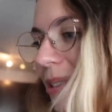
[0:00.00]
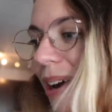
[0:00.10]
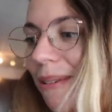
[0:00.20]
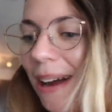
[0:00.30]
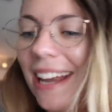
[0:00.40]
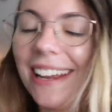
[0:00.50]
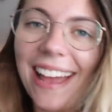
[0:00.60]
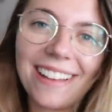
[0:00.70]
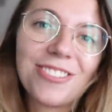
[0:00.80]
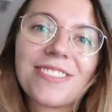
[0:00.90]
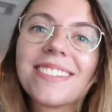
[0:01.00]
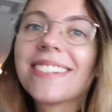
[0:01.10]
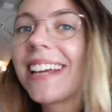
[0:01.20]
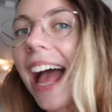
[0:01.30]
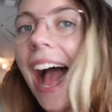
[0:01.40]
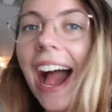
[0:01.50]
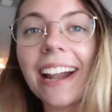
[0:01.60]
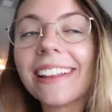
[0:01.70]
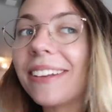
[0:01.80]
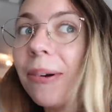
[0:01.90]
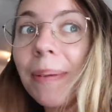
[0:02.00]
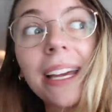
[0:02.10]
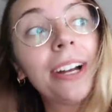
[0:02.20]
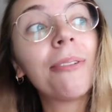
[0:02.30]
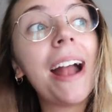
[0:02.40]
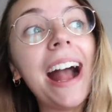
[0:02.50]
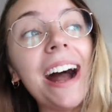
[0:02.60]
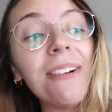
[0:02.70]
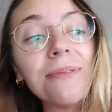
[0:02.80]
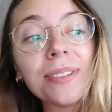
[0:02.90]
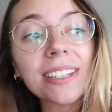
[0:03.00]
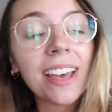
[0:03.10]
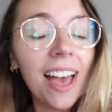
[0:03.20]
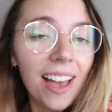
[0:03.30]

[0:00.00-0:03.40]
so I went and just had a little peek around.